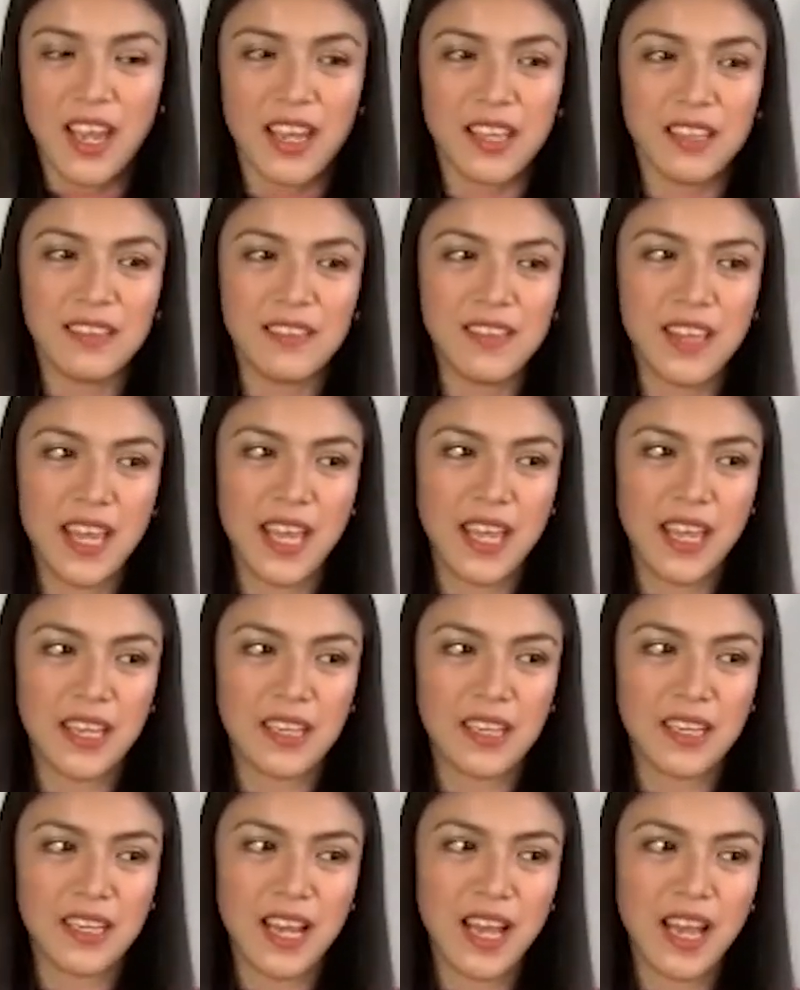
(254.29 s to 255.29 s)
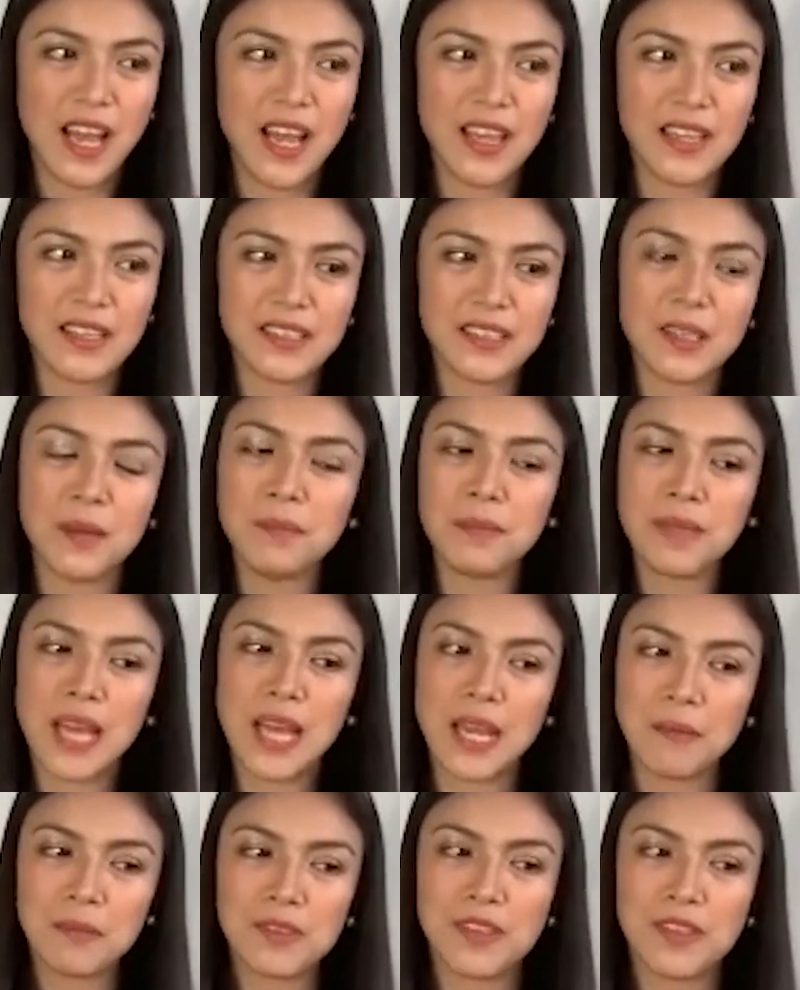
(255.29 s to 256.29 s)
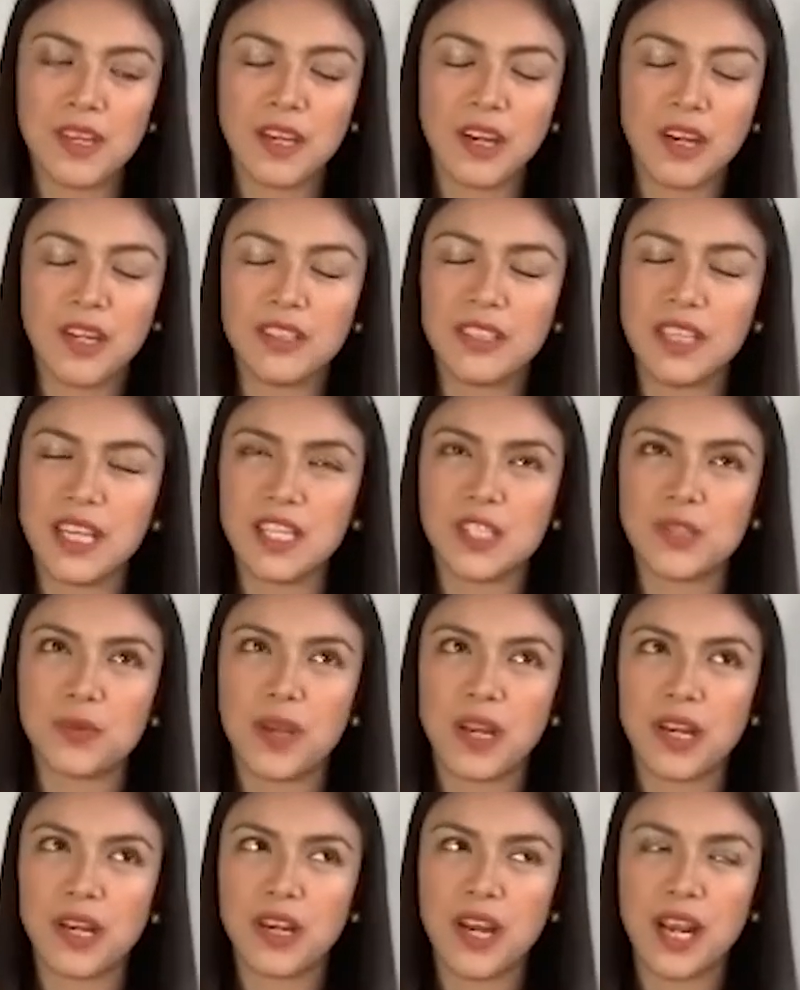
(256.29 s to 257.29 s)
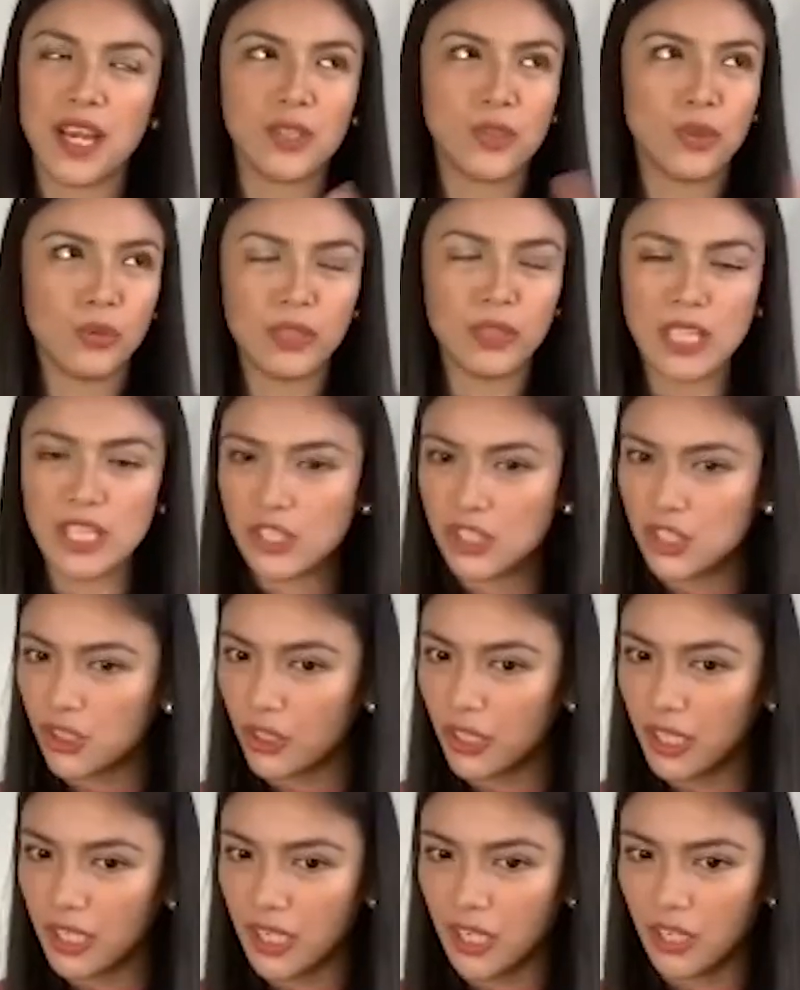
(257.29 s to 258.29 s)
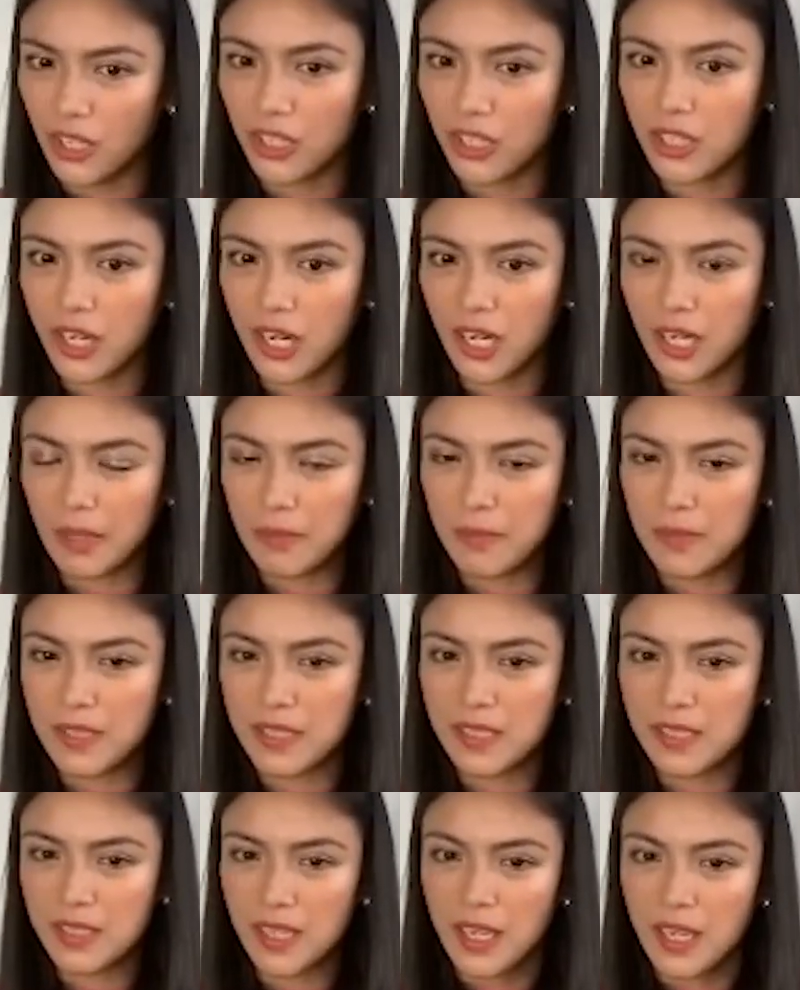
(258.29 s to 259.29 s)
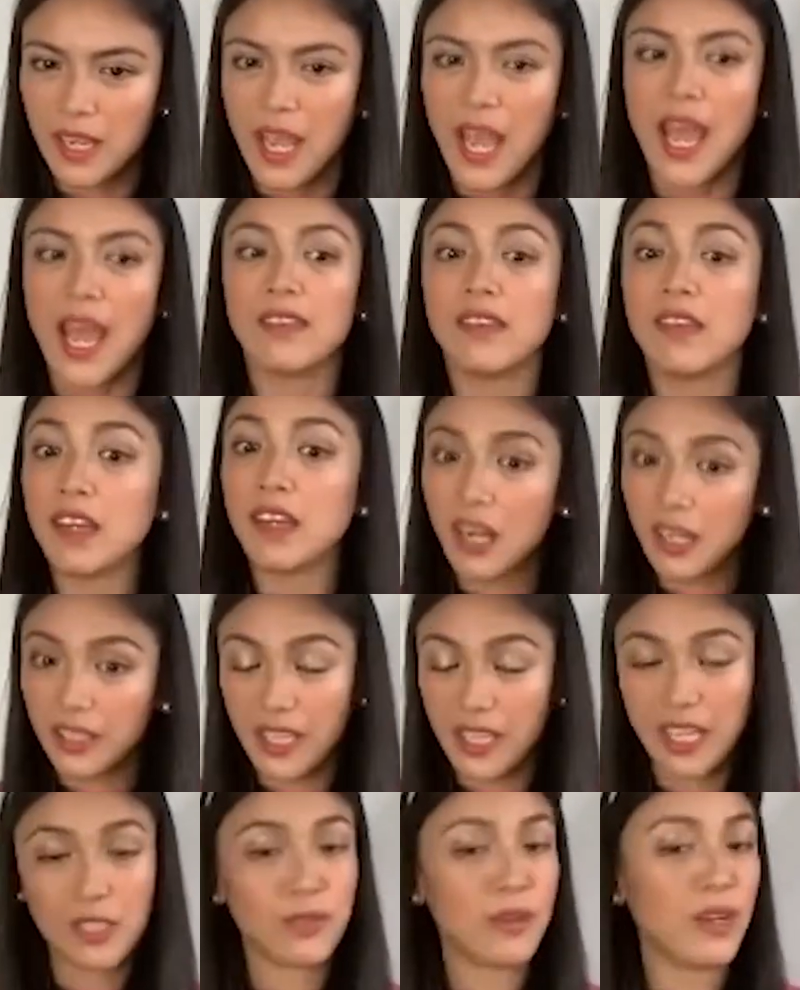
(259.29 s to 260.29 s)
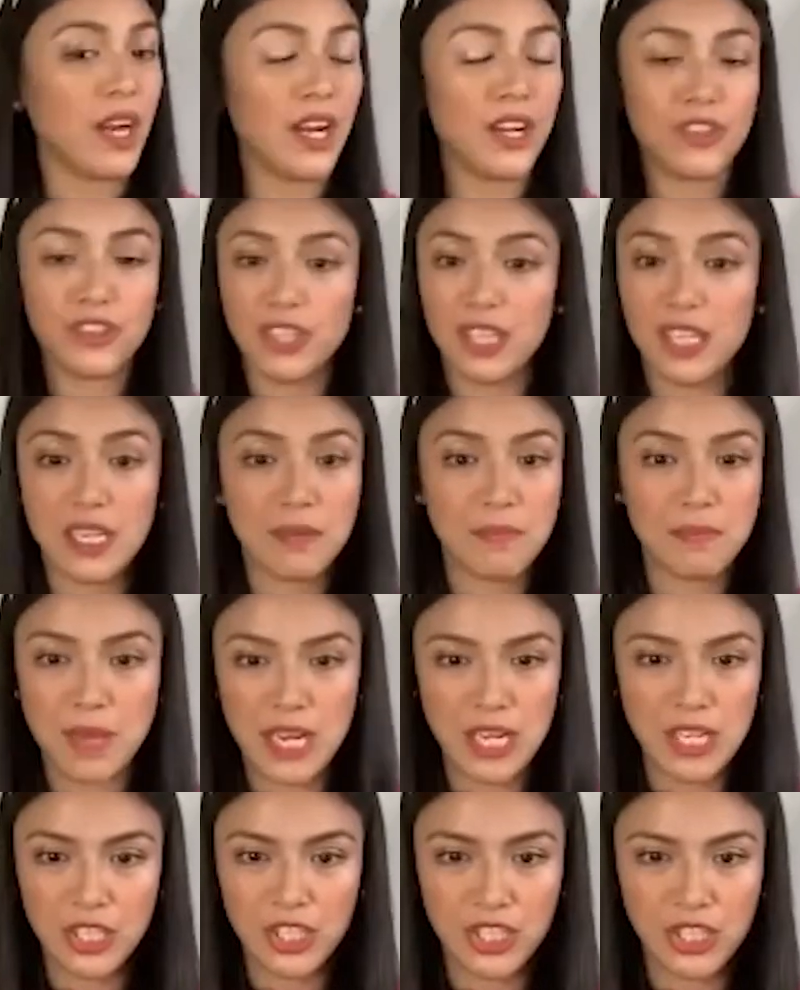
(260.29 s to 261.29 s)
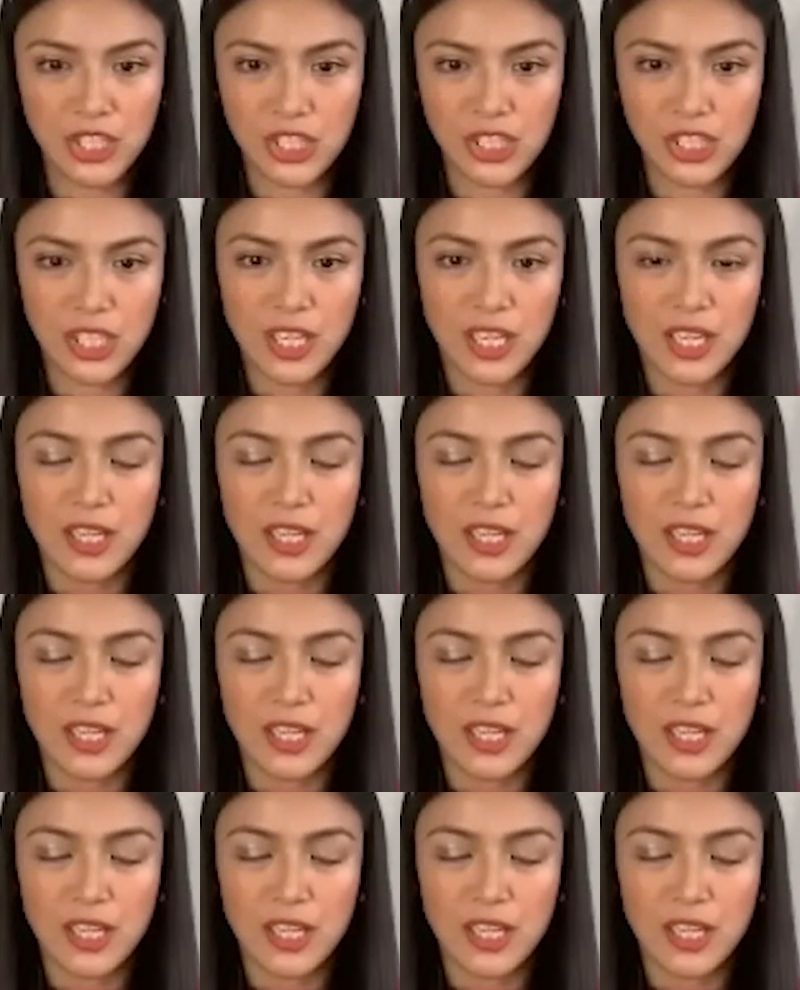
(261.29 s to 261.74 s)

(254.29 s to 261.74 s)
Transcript: And then I sometimes there are days where I don't eat sugar or carbs. And there are days where I really binge.